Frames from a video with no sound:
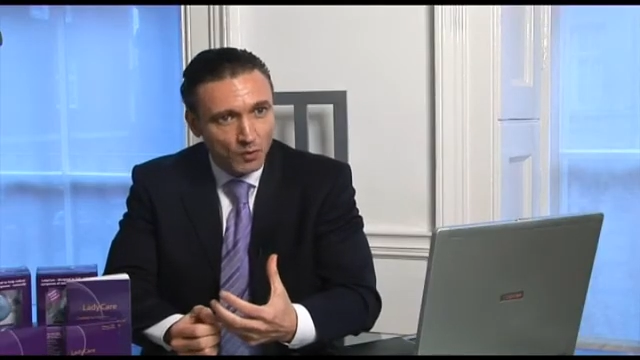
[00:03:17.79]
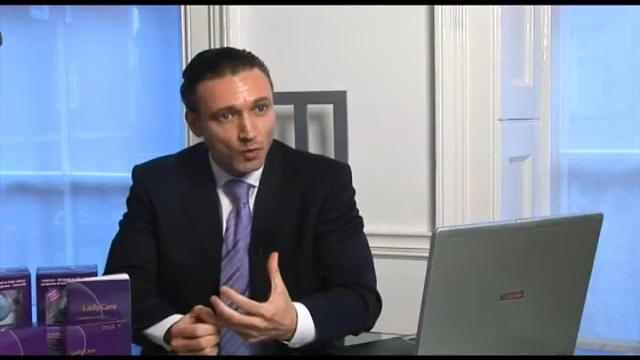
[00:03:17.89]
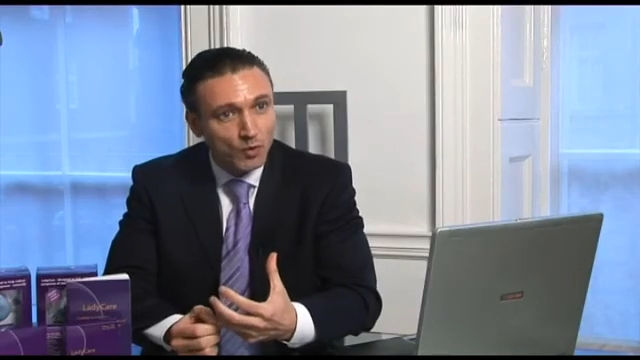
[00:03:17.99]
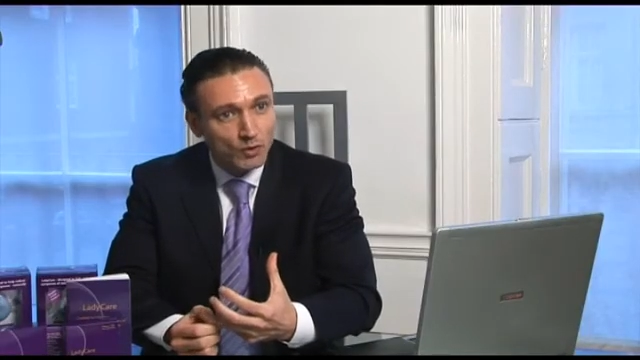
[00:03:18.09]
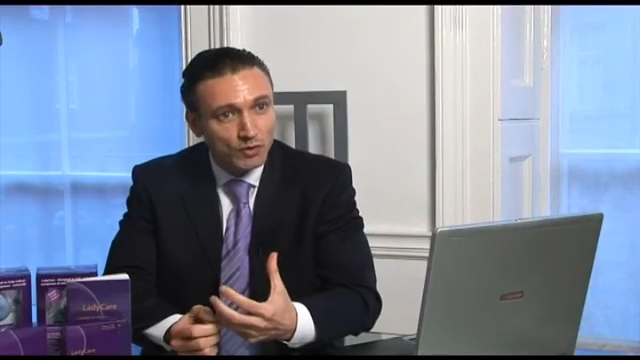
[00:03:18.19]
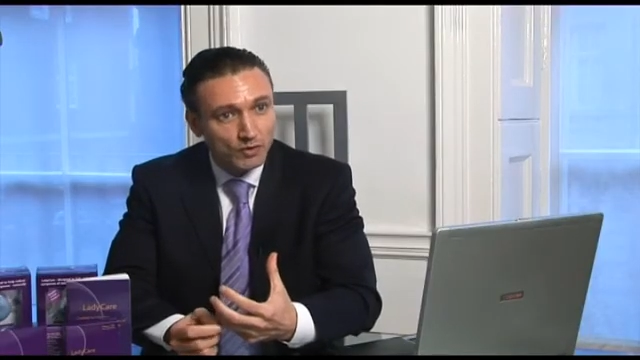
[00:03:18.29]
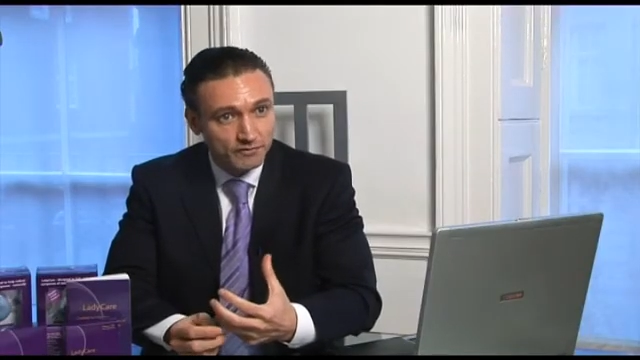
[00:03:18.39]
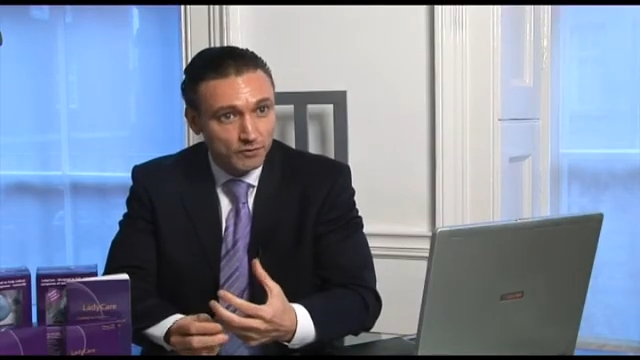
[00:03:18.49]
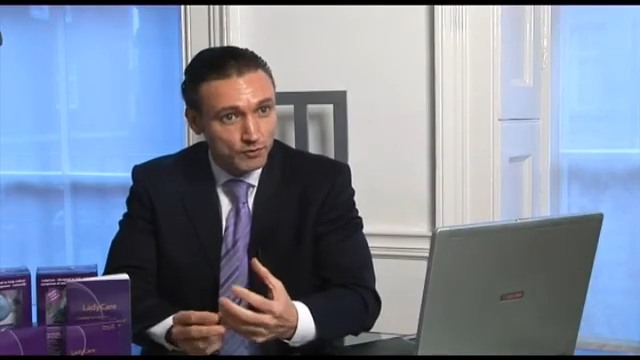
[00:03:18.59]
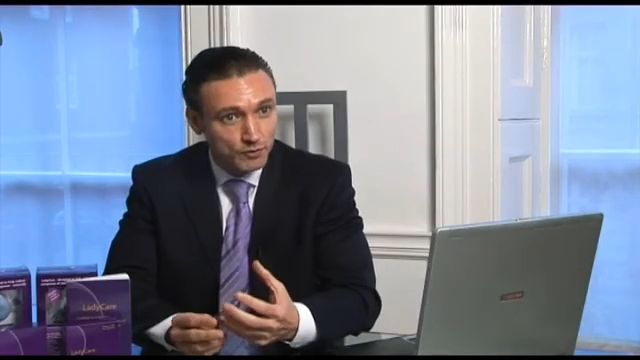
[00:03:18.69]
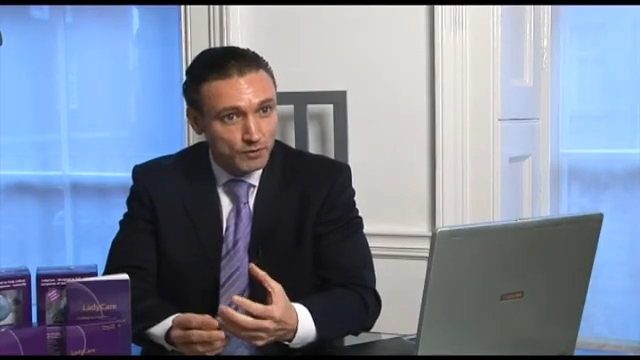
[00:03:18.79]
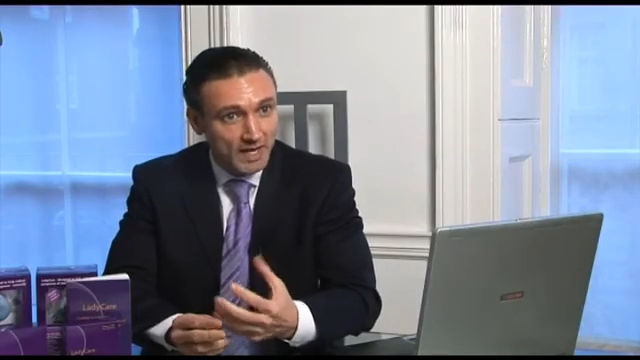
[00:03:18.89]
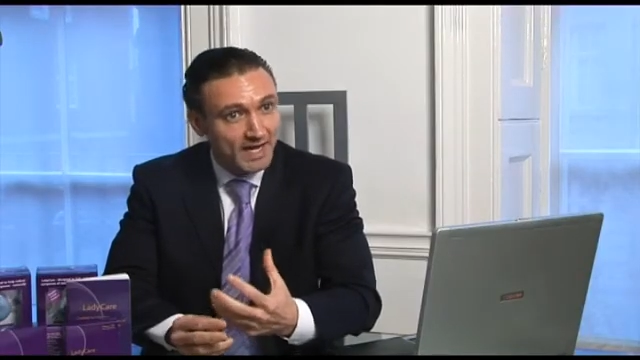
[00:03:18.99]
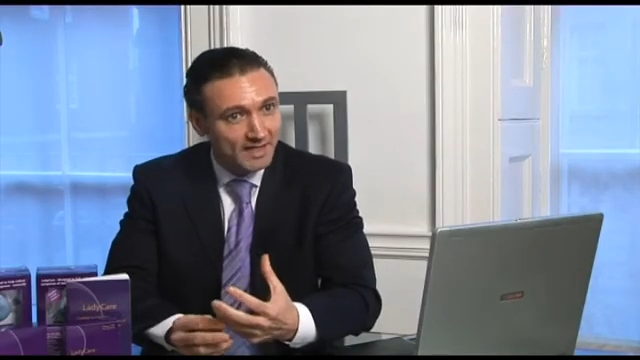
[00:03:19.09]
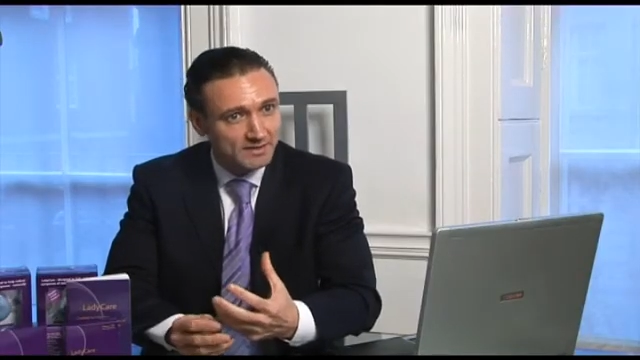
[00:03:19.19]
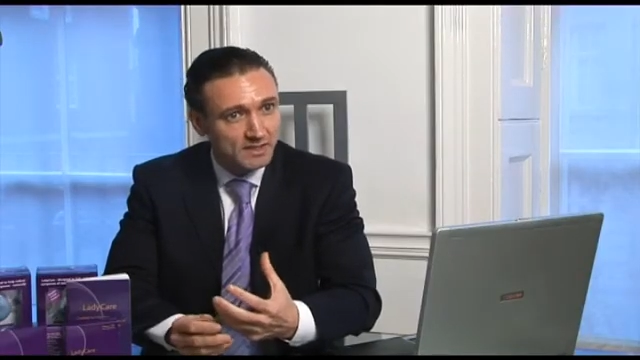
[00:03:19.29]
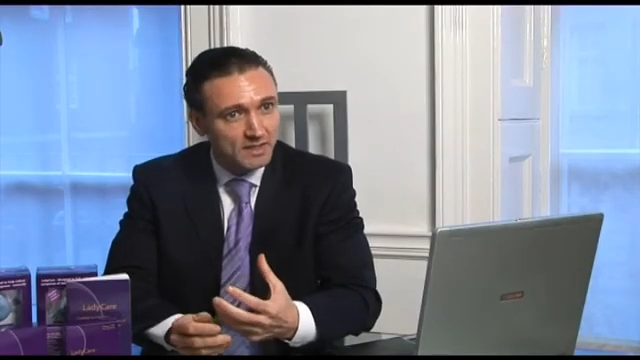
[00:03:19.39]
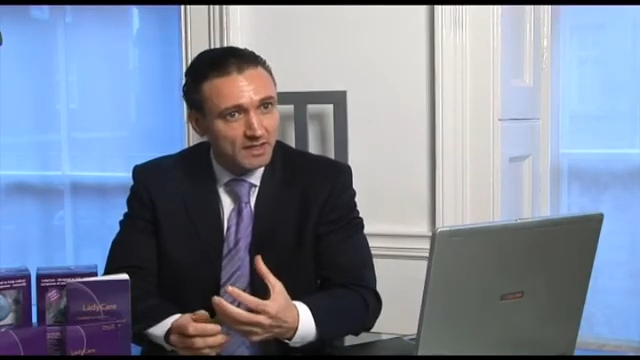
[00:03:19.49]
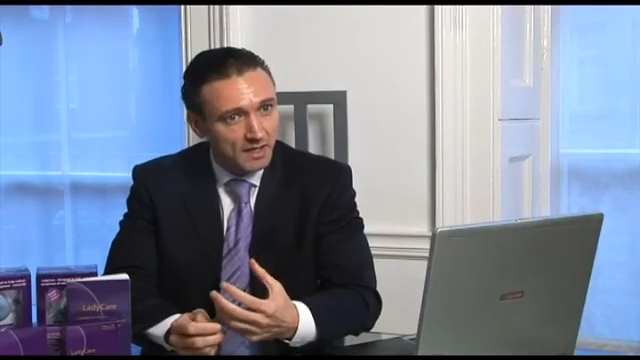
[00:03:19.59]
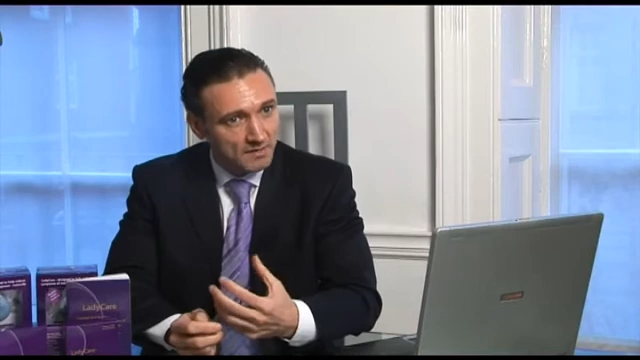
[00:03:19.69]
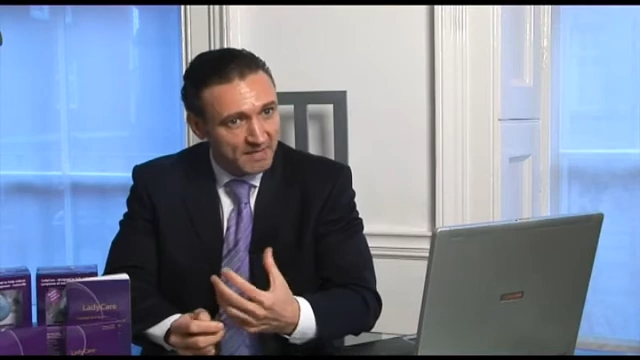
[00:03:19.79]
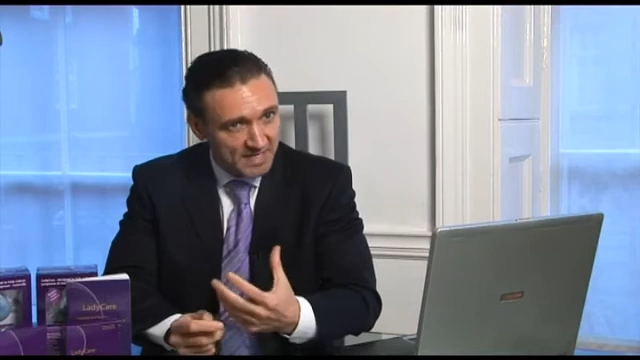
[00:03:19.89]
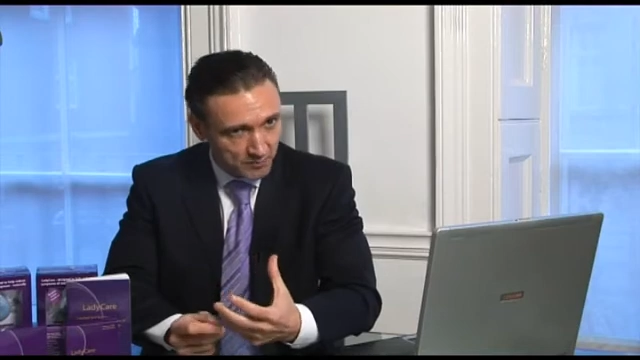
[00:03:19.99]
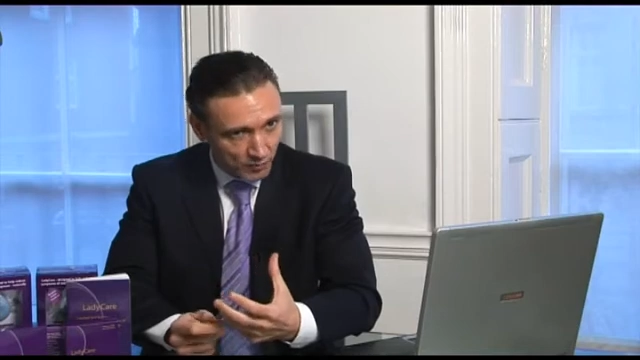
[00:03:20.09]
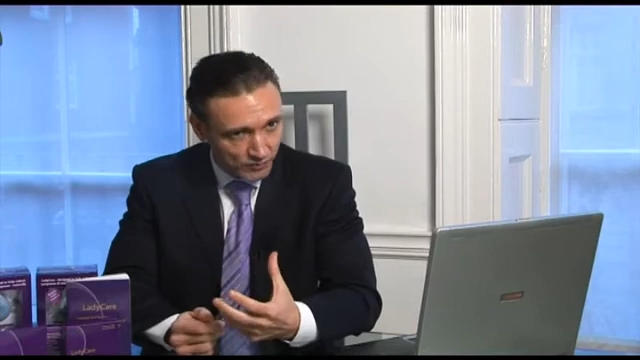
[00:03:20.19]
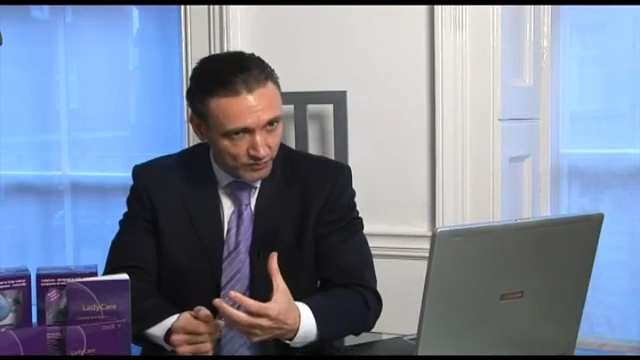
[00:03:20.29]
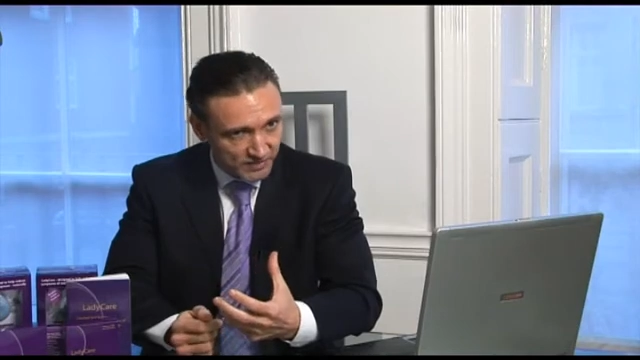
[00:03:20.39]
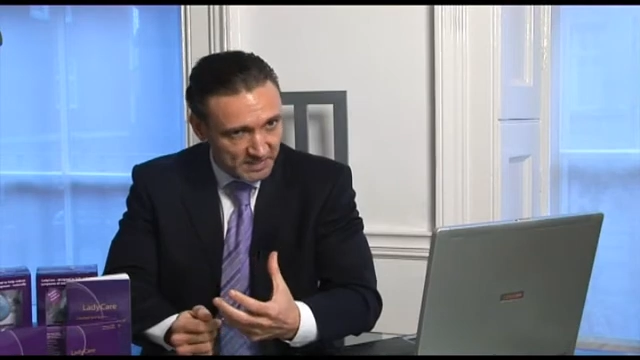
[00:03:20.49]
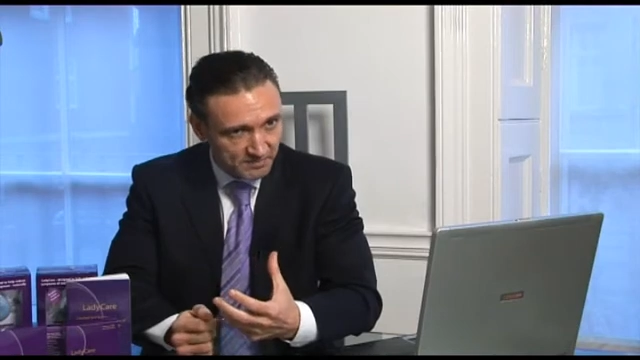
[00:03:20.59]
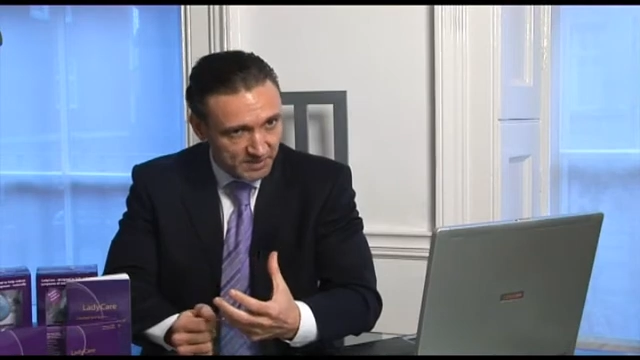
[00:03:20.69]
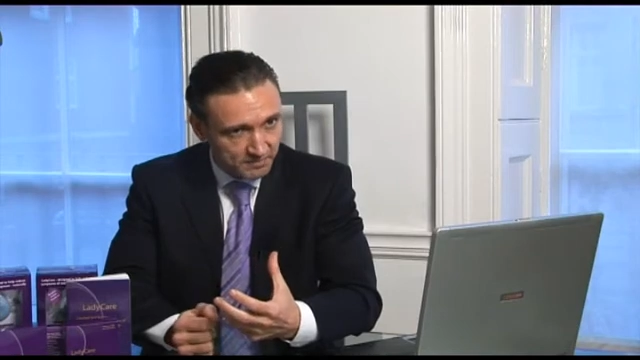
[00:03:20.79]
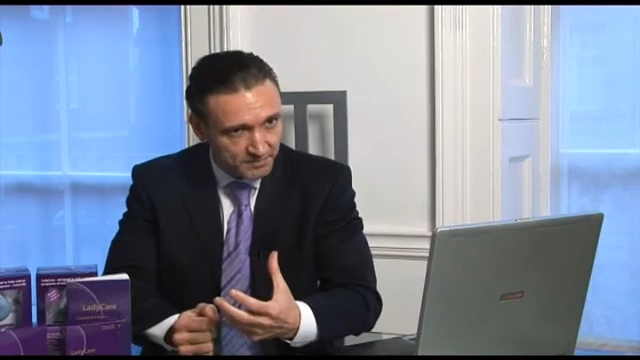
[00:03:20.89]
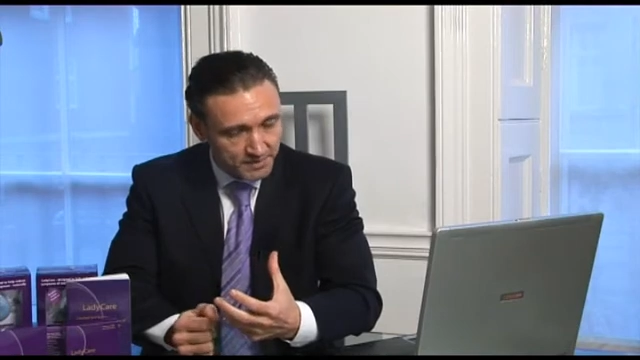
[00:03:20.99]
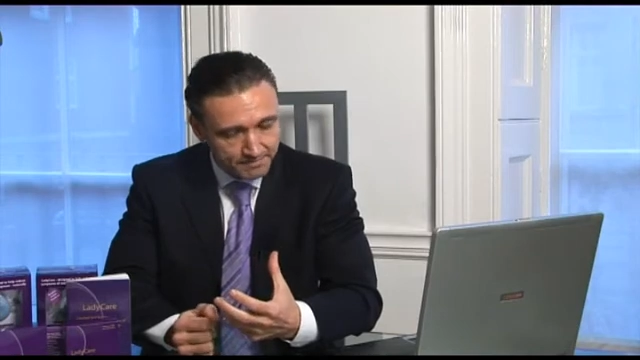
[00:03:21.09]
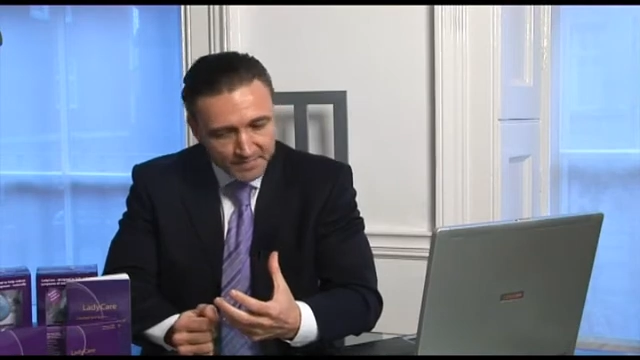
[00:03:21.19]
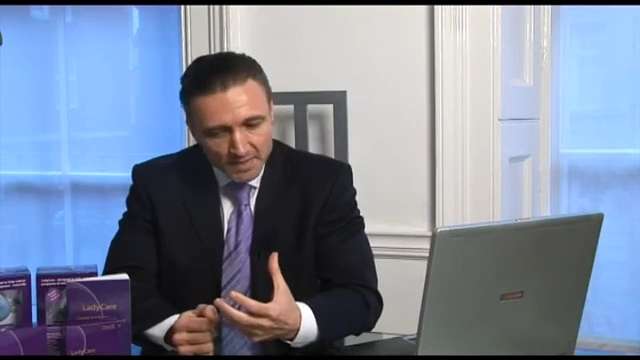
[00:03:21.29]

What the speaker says: all of who had menopausal symptoms.